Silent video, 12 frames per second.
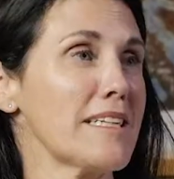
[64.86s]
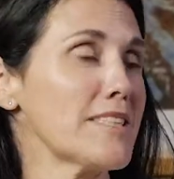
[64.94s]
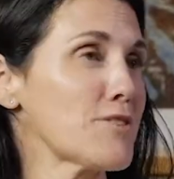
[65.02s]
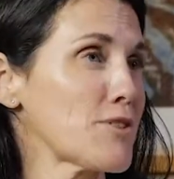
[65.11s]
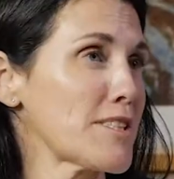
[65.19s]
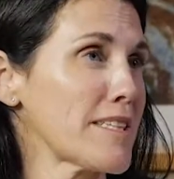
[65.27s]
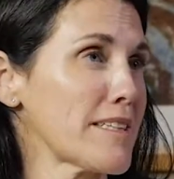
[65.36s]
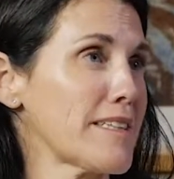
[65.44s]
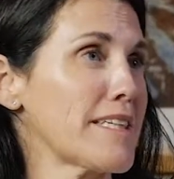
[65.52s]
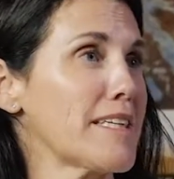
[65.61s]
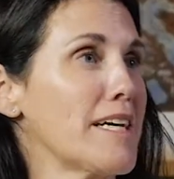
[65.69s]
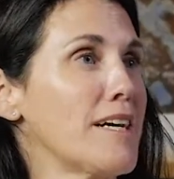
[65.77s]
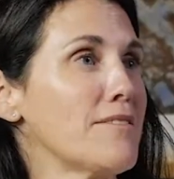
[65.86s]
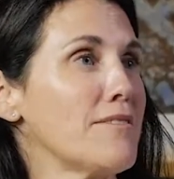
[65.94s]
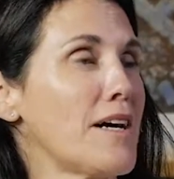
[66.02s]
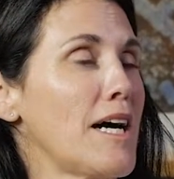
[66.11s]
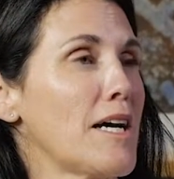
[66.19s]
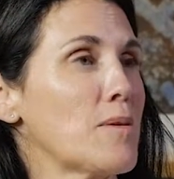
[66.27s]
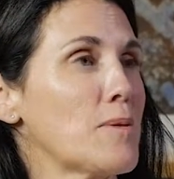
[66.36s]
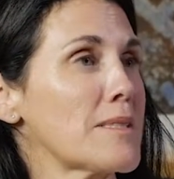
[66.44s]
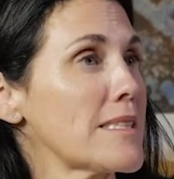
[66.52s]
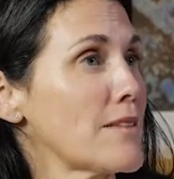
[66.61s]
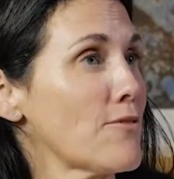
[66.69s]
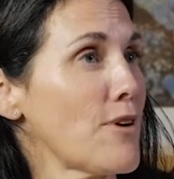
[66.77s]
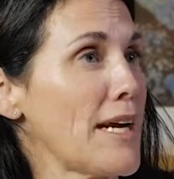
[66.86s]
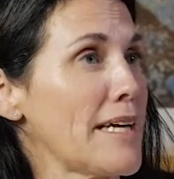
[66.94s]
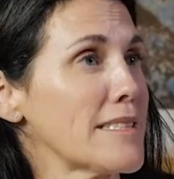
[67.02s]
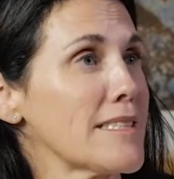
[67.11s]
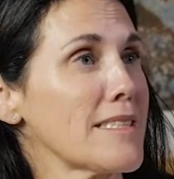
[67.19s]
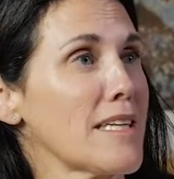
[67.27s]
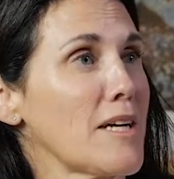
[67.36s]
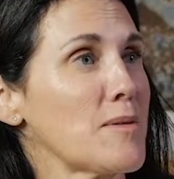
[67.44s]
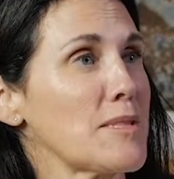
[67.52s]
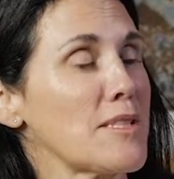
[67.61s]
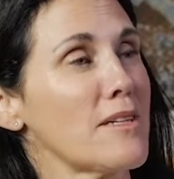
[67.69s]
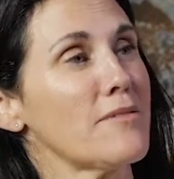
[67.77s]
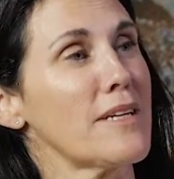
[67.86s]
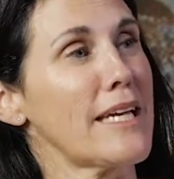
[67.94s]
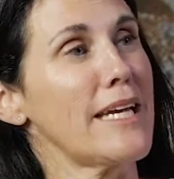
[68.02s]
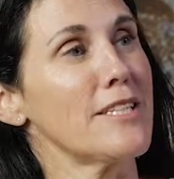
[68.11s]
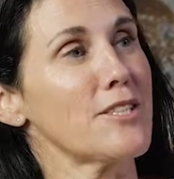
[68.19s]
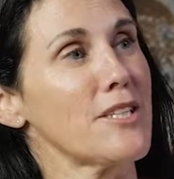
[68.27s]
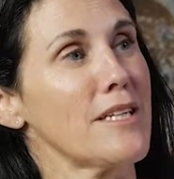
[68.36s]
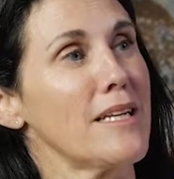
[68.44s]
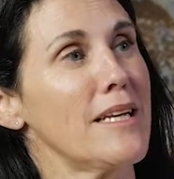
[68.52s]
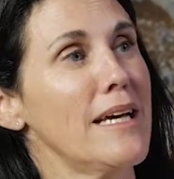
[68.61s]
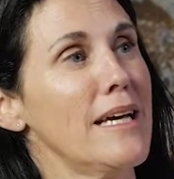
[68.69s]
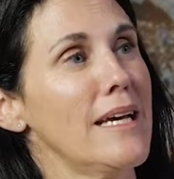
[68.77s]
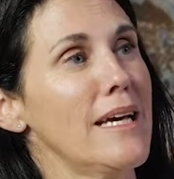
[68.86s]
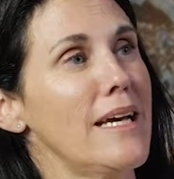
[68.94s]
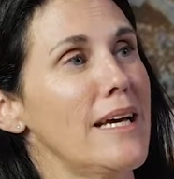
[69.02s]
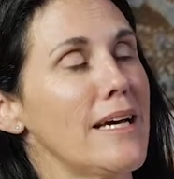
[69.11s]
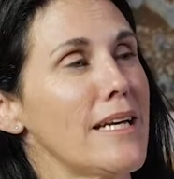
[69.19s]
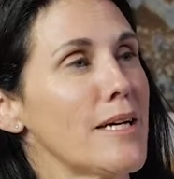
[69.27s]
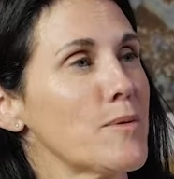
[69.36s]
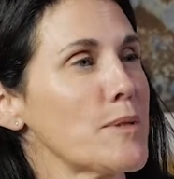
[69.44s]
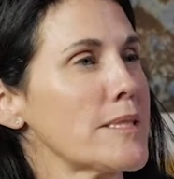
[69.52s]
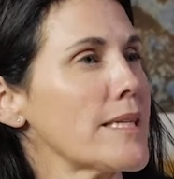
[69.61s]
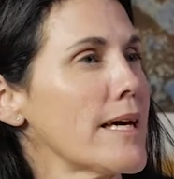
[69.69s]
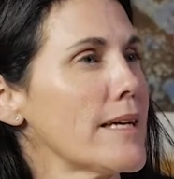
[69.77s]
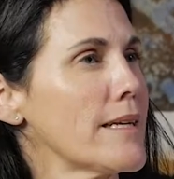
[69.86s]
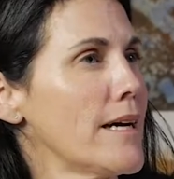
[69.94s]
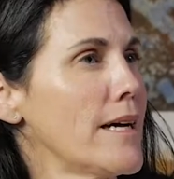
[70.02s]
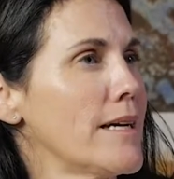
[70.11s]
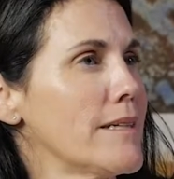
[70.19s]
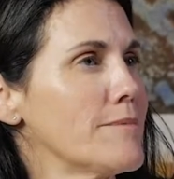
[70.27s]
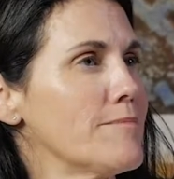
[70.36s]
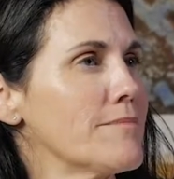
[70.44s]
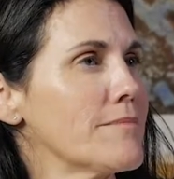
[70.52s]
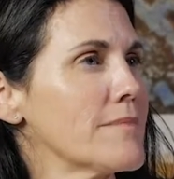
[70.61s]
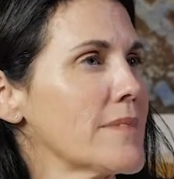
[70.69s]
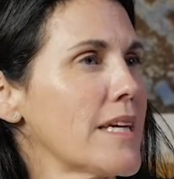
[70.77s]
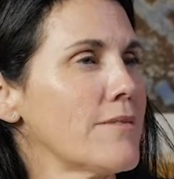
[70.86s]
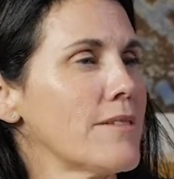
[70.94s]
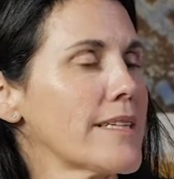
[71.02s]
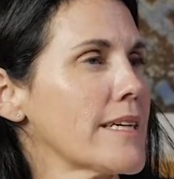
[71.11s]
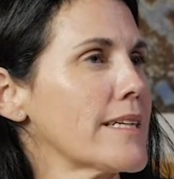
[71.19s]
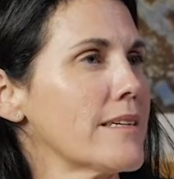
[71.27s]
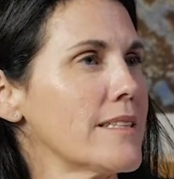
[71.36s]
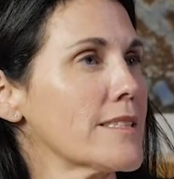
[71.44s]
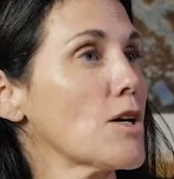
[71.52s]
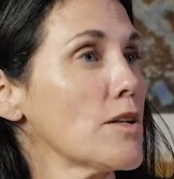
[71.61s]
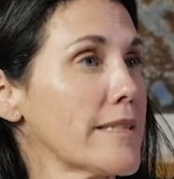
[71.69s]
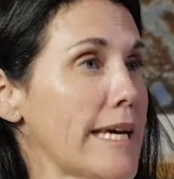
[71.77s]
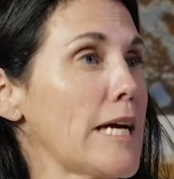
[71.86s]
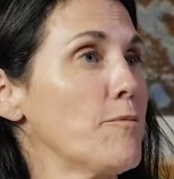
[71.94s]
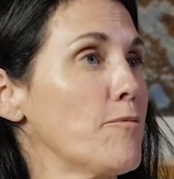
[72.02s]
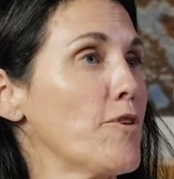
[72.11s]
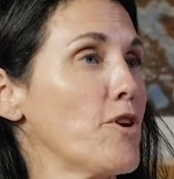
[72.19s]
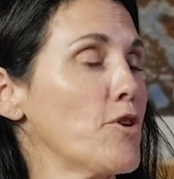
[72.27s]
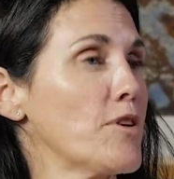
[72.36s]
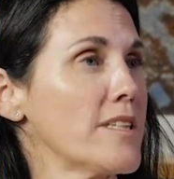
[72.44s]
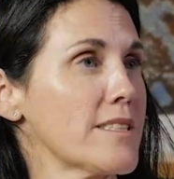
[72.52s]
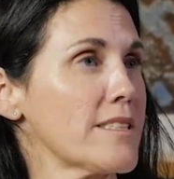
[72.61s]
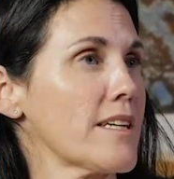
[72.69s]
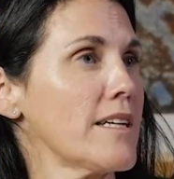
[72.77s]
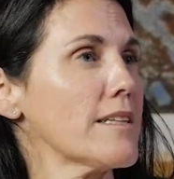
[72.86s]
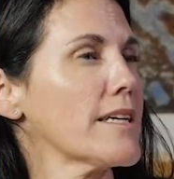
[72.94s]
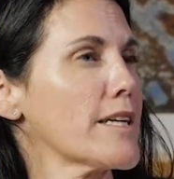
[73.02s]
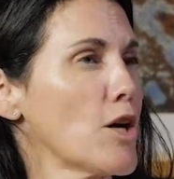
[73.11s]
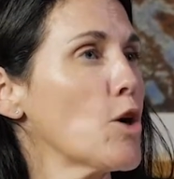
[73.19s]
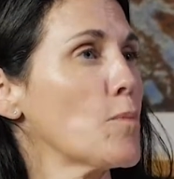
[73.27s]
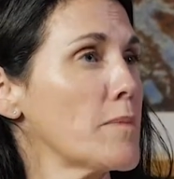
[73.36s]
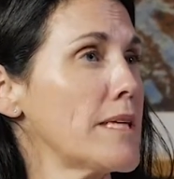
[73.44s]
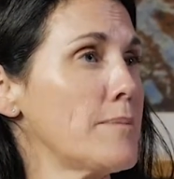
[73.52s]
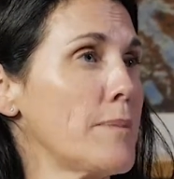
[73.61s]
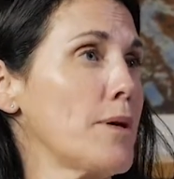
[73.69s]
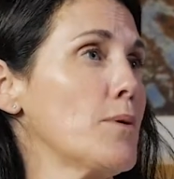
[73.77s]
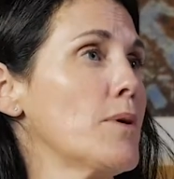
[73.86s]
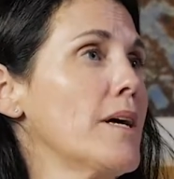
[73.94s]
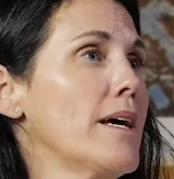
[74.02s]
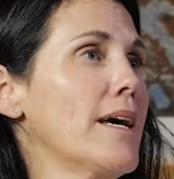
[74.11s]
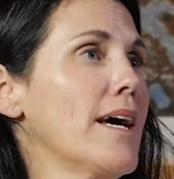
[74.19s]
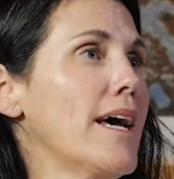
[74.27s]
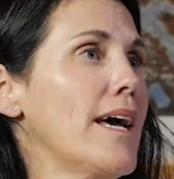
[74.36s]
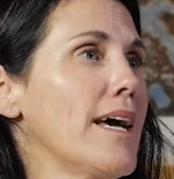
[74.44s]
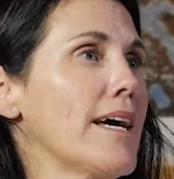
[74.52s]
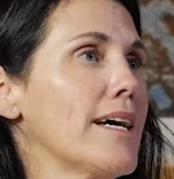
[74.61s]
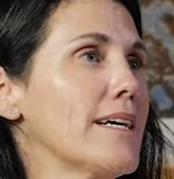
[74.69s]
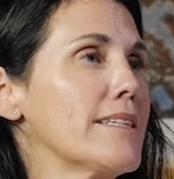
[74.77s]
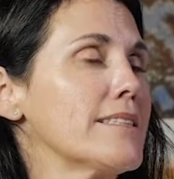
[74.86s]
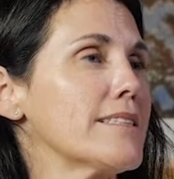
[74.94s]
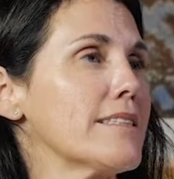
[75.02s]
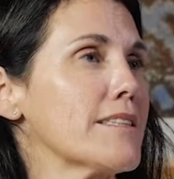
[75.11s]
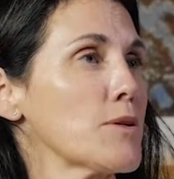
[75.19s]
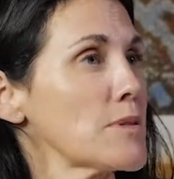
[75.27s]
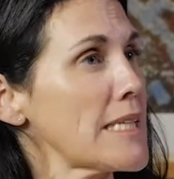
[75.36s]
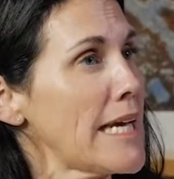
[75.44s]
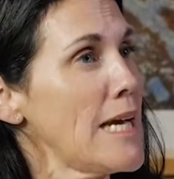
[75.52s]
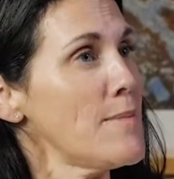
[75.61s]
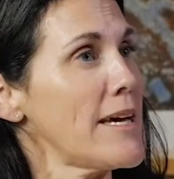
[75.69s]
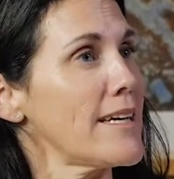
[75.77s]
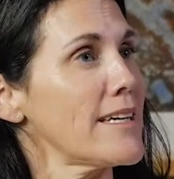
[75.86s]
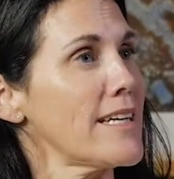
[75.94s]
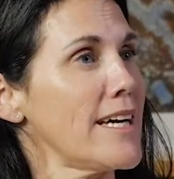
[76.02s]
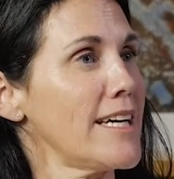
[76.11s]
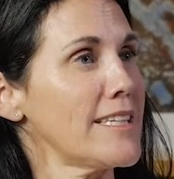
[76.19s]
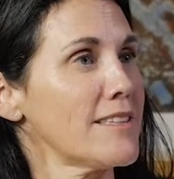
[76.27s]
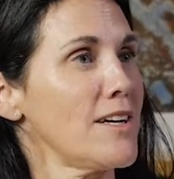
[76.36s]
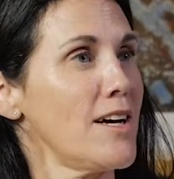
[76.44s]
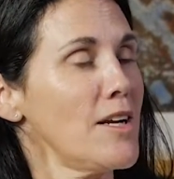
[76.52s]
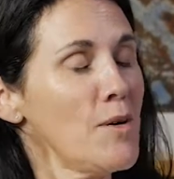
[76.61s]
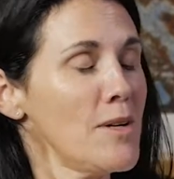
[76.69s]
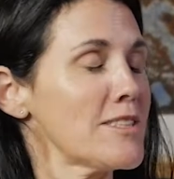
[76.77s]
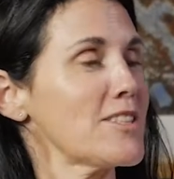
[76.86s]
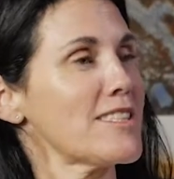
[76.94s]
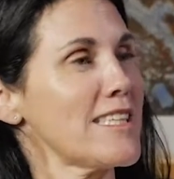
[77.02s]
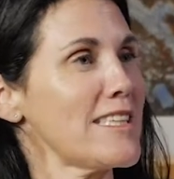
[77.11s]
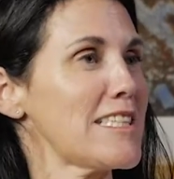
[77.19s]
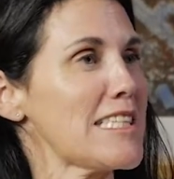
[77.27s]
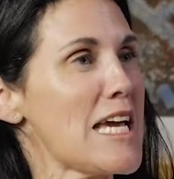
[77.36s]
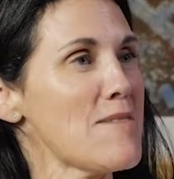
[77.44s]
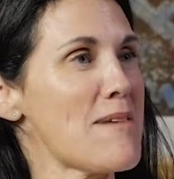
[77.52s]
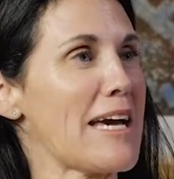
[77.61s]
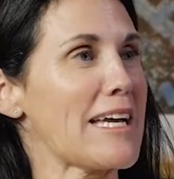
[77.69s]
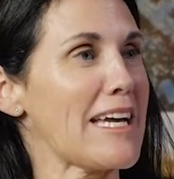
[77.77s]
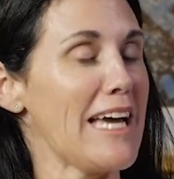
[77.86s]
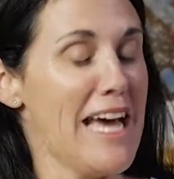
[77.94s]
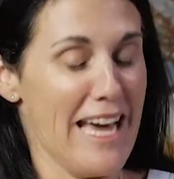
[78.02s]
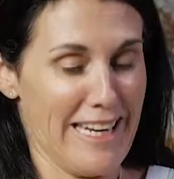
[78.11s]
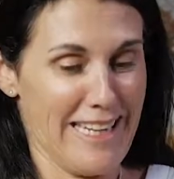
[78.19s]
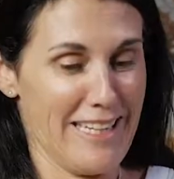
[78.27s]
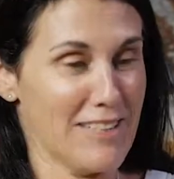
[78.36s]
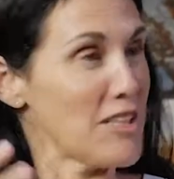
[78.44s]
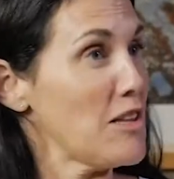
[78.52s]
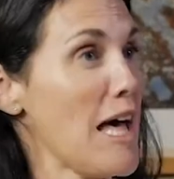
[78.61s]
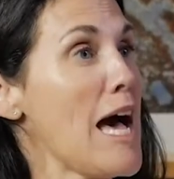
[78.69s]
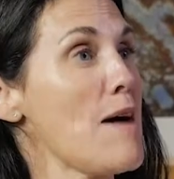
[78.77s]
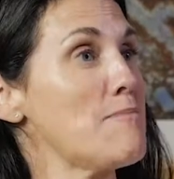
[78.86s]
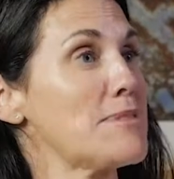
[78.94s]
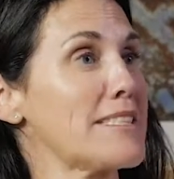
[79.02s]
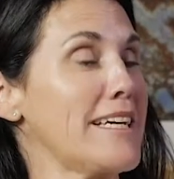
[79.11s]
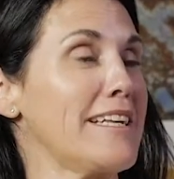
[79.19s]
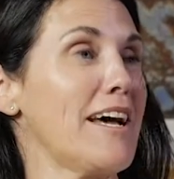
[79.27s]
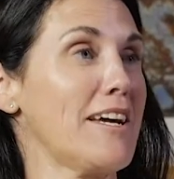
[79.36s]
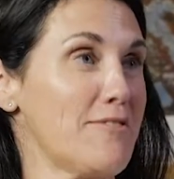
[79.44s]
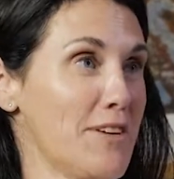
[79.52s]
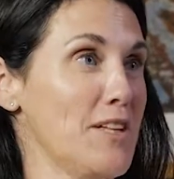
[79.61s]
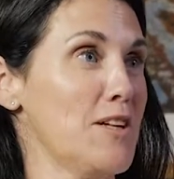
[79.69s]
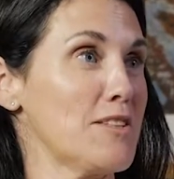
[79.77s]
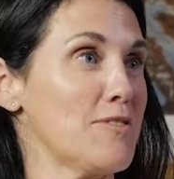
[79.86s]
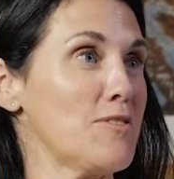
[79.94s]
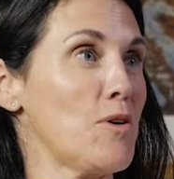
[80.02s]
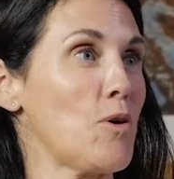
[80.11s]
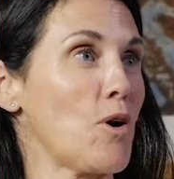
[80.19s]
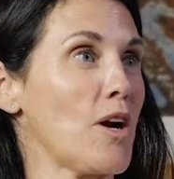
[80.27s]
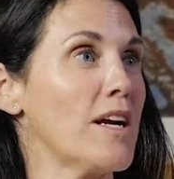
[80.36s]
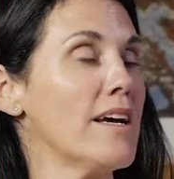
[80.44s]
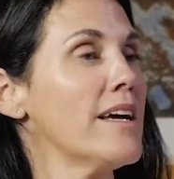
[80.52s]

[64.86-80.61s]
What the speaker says: Interestingly enough, I was in France and I was on vacation, and I was at, they have it's called Gamver. It's kind of like a Home Depot. Mm-hmm. And there was a hammock, and I thought, oh, I'll just sit in this hammock. And it collapsed, and I fell on the floor.